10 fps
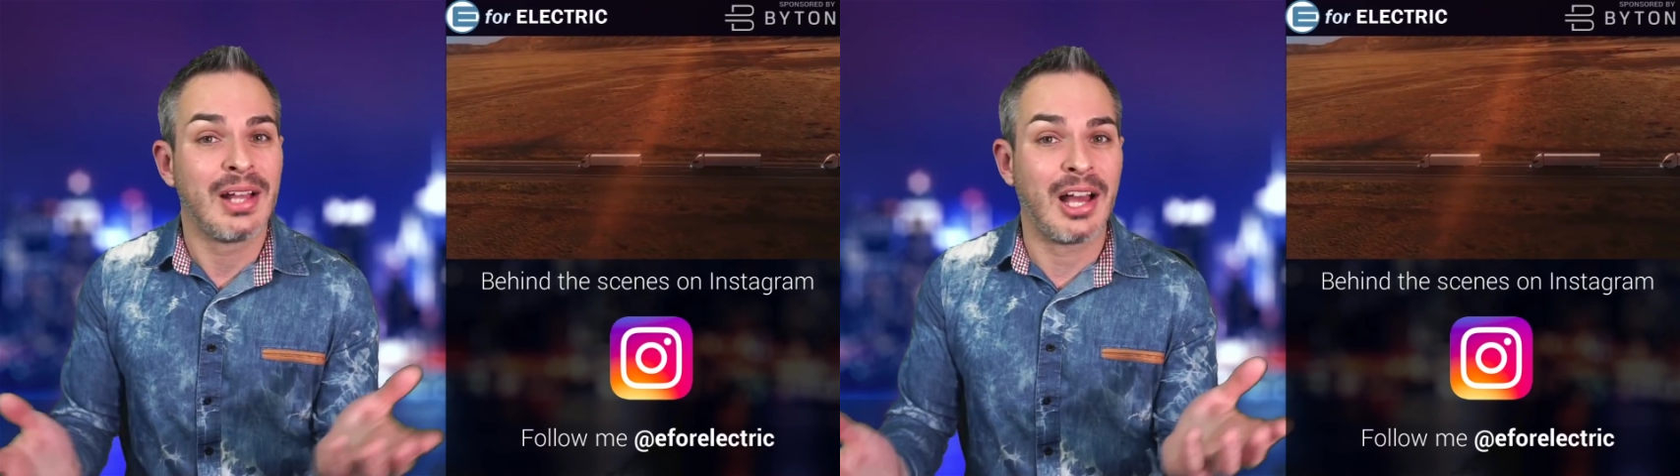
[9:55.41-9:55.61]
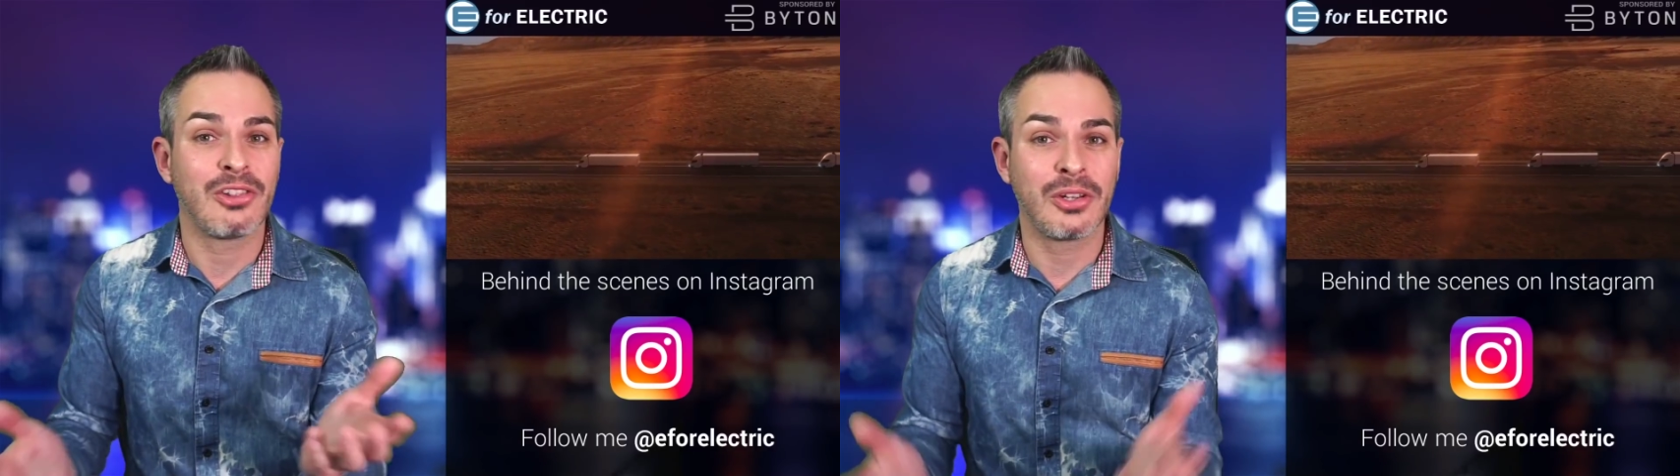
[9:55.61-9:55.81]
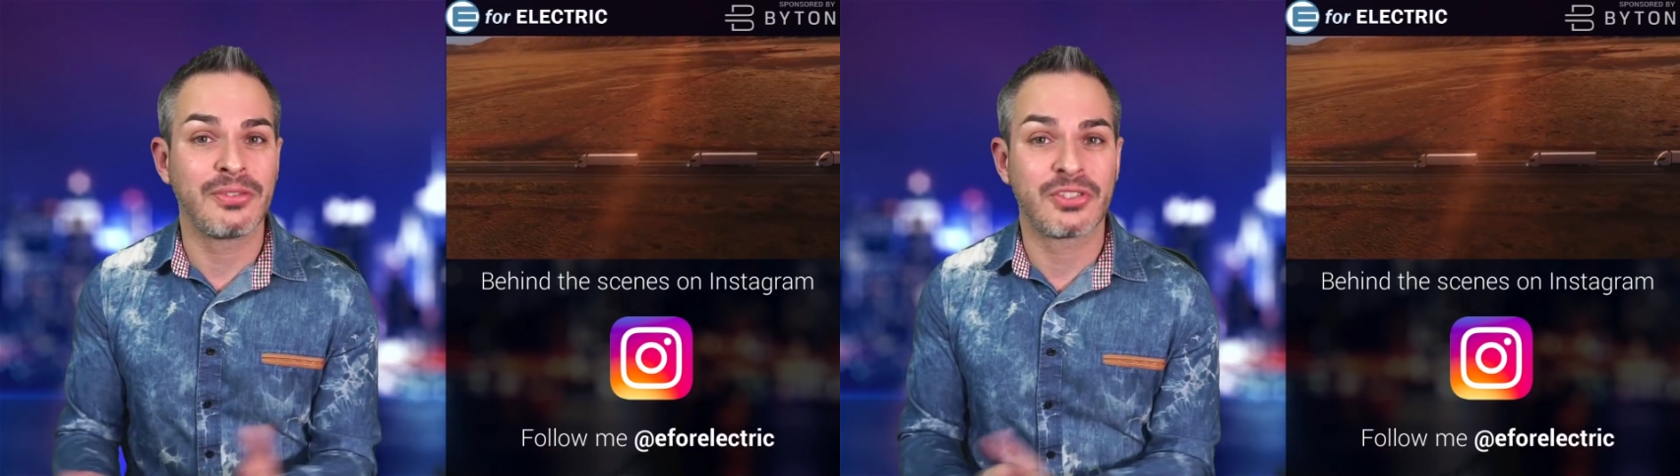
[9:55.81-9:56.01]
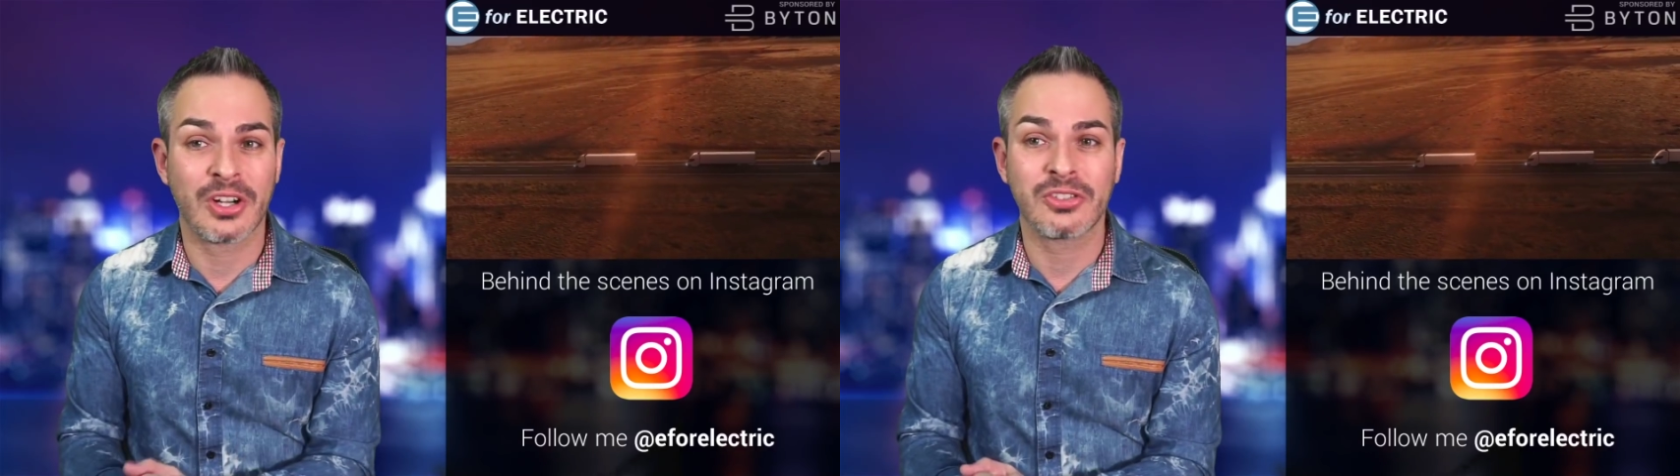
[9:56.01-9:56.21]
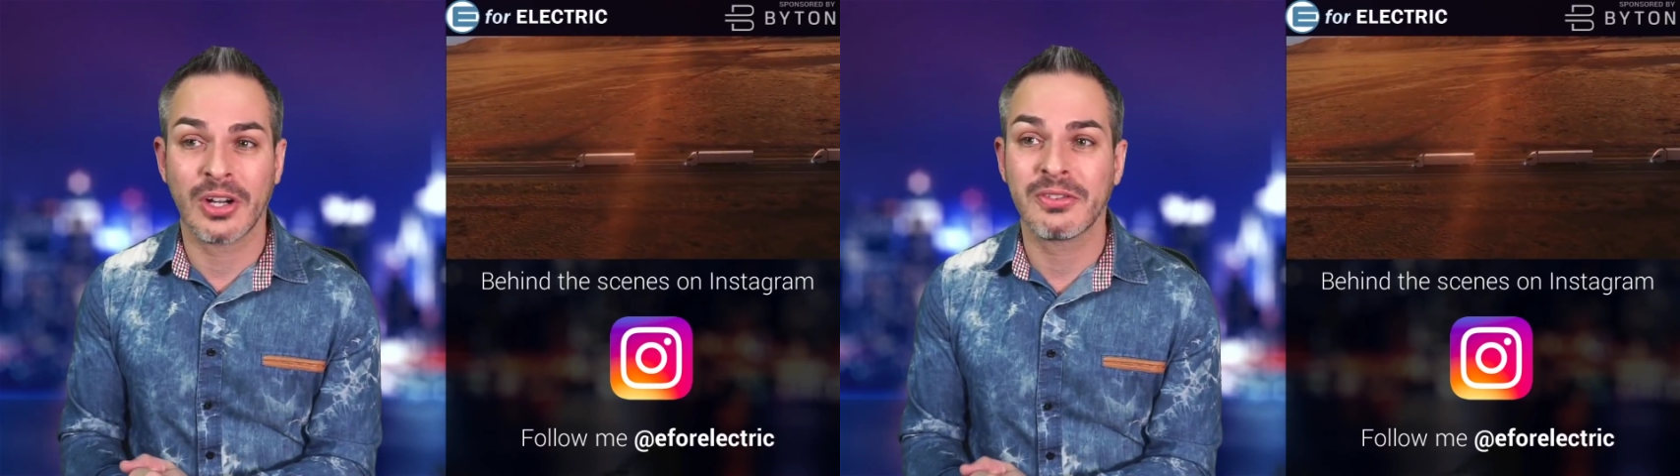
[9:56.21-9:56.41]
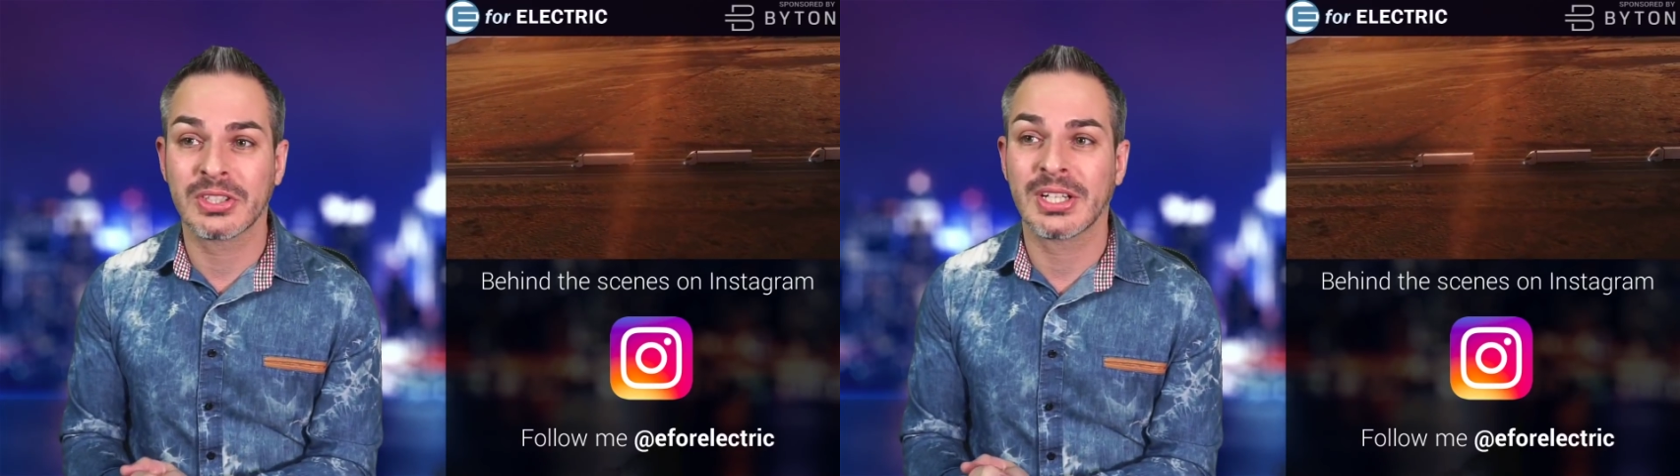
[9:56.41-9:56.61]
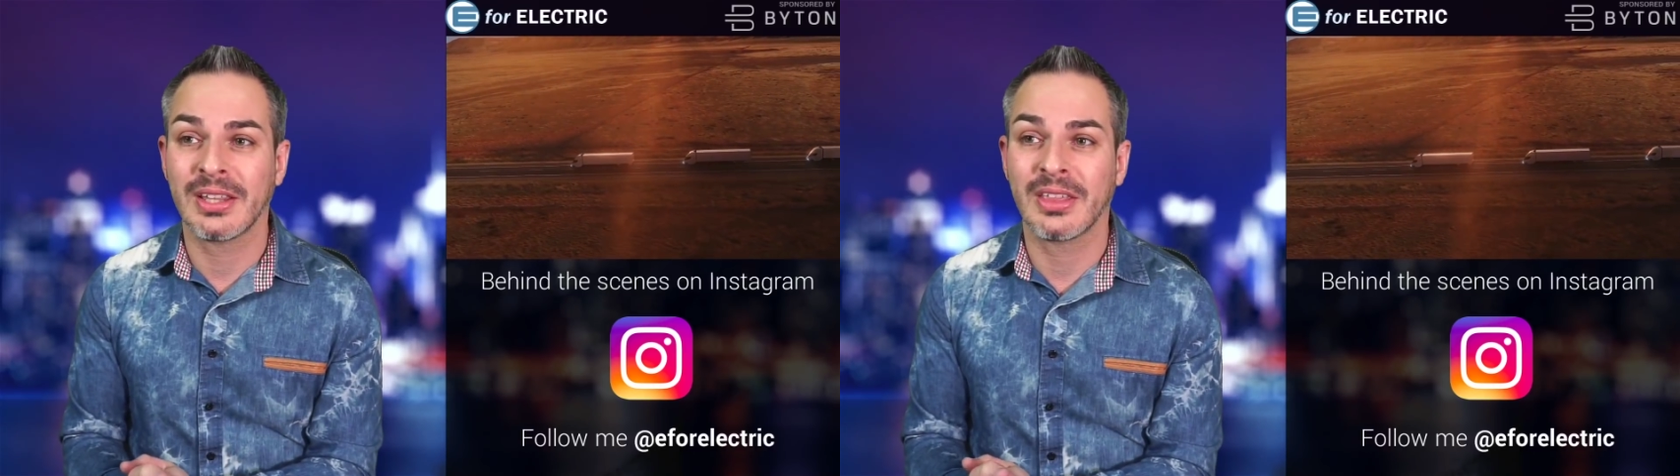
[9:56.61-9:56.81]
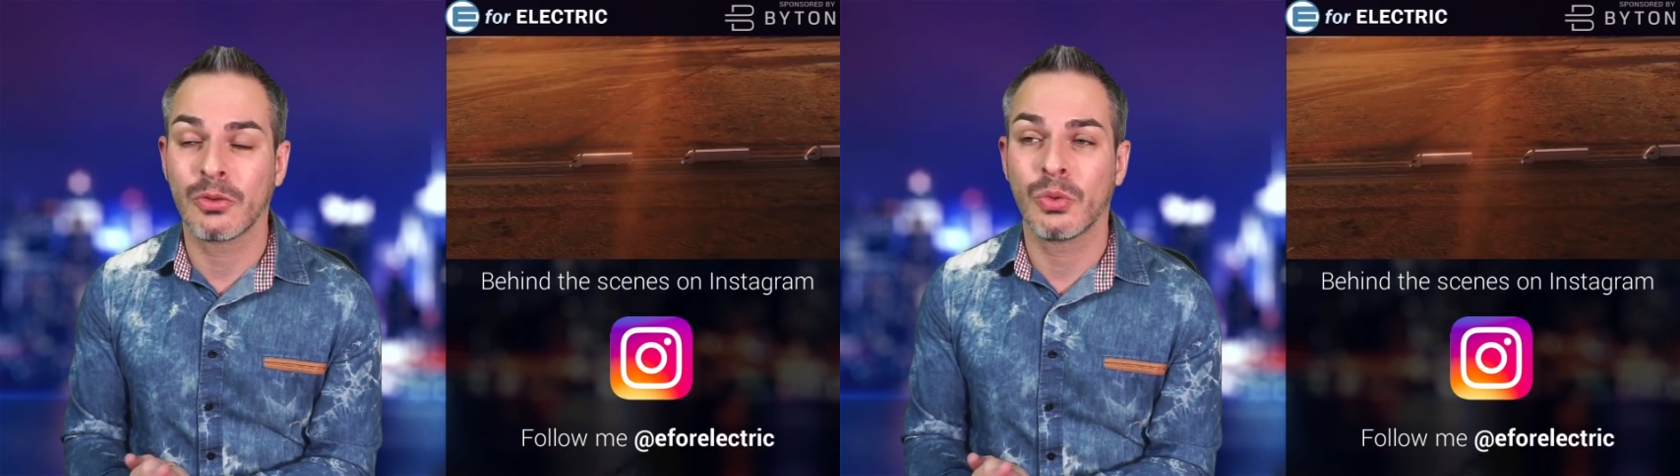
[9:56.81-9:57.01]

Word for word: a lot of truck drivers, I think,